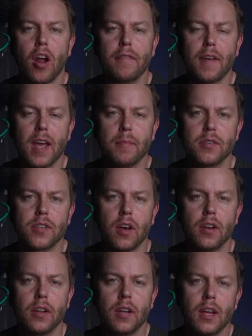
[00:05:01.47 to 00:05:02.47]
off
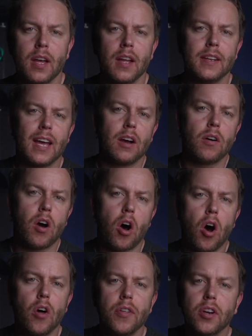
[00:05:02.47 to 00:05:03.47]
Amazon. Now,
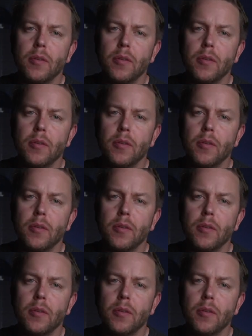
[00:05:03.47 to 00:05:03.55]
all the